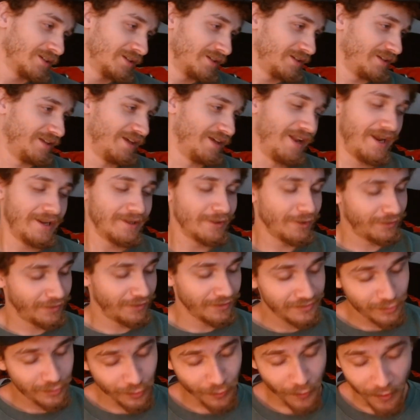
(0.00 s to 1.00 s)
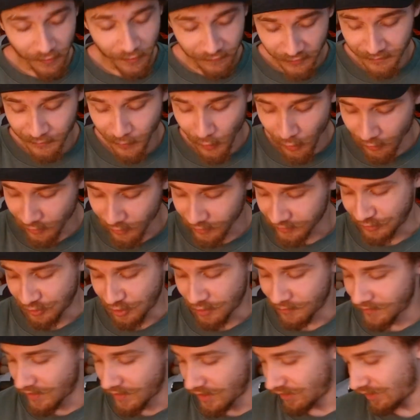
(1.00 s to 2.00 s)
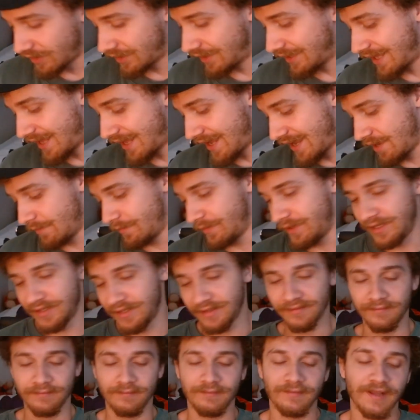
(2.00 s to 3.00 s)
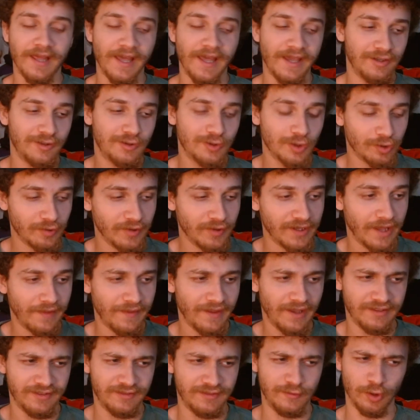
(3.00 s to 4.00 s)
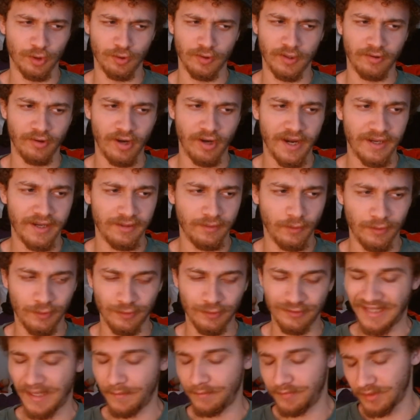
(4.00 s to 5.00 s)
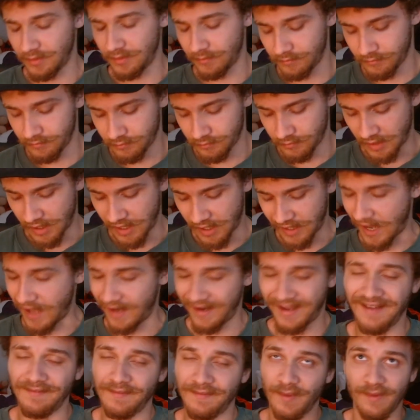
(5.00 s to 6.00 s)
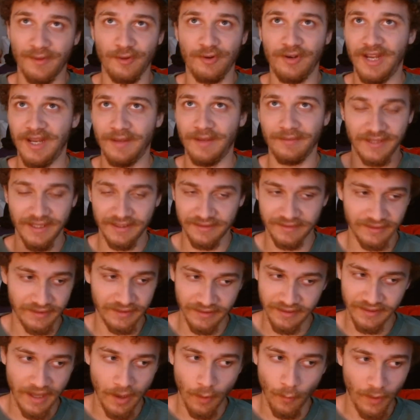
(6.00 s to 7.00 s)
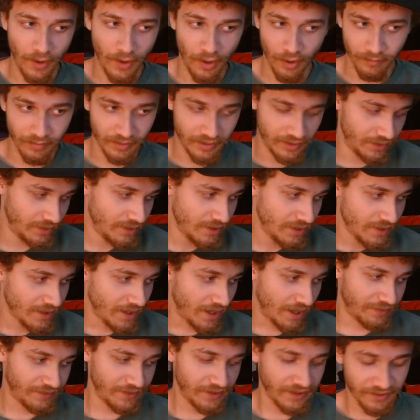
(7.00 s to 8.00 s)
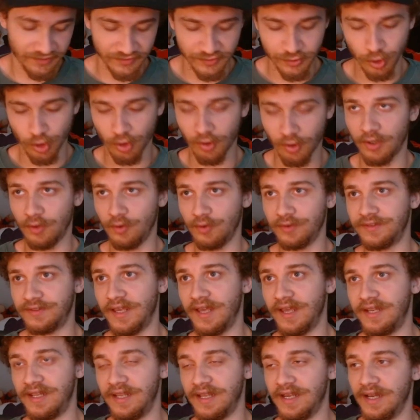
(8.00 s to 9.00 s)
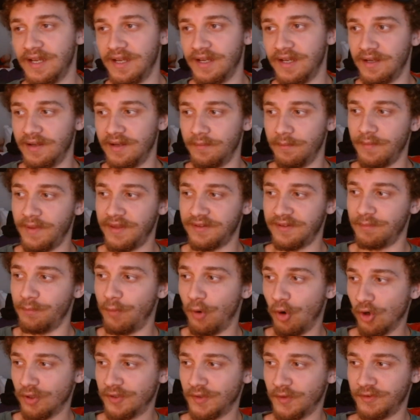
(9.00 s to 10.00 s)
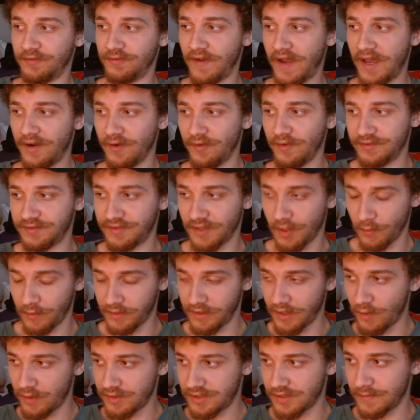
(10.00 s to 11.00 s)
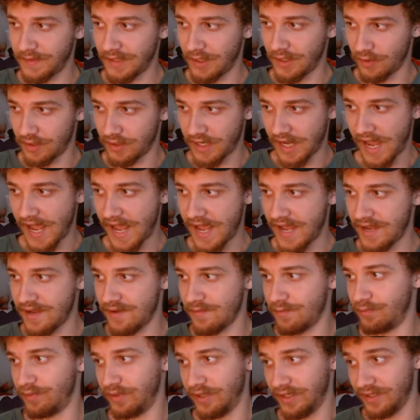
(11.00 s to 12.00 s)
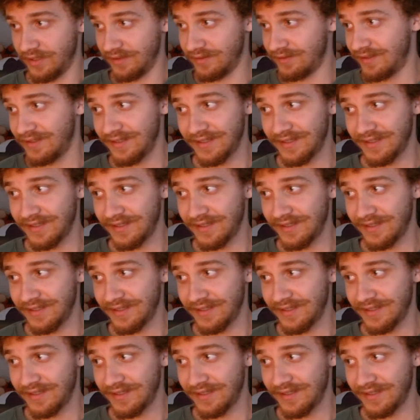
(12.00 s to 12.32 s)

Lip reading: It ain't looking too good for Boruto, I'm not gonna lie. I mean, like Jura, I think it's Jura, right? The one who sniped him. I can't remember their names like that well, but I think it's Jura who said he missed Boruto's vitals, so we know he should be okay, but